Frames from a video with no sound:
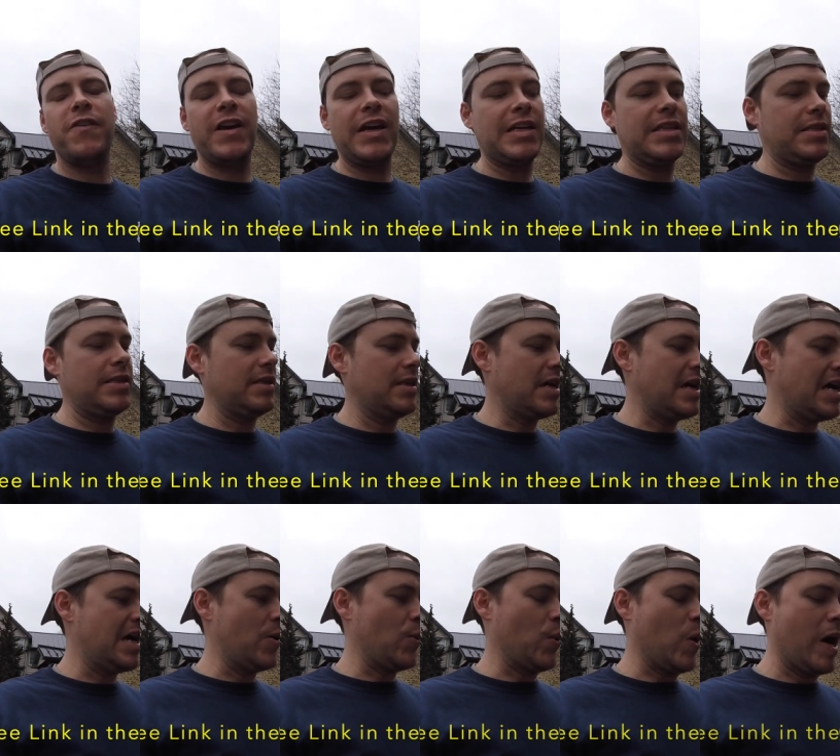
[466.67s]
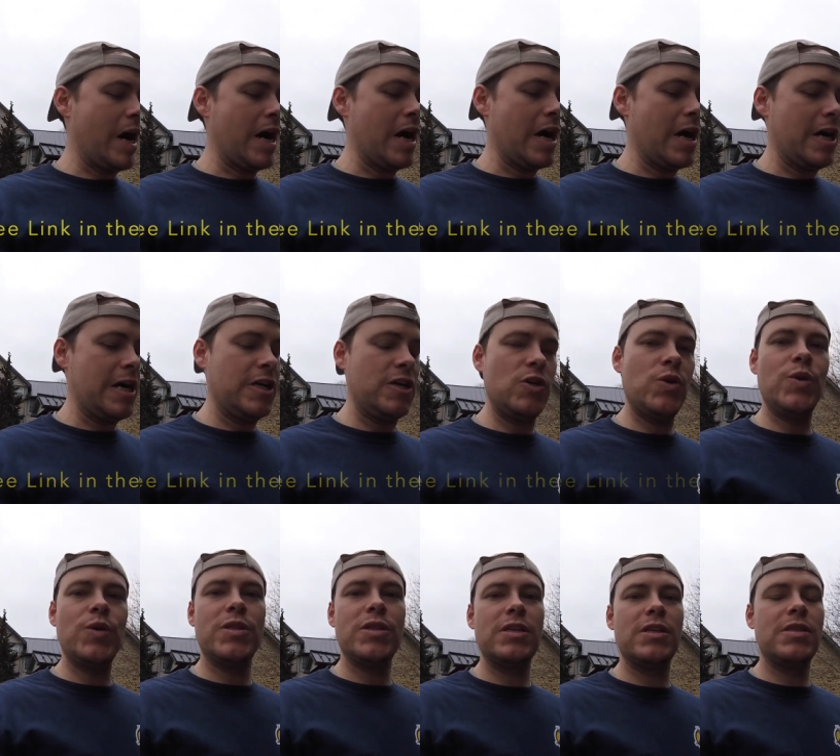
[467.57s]
fix uh, where he
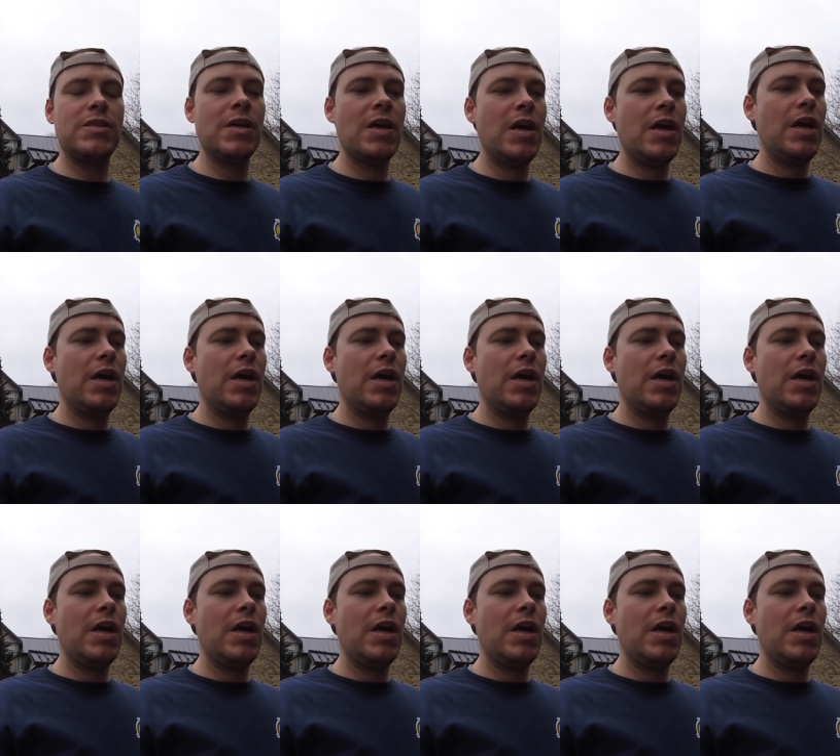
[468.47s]
uses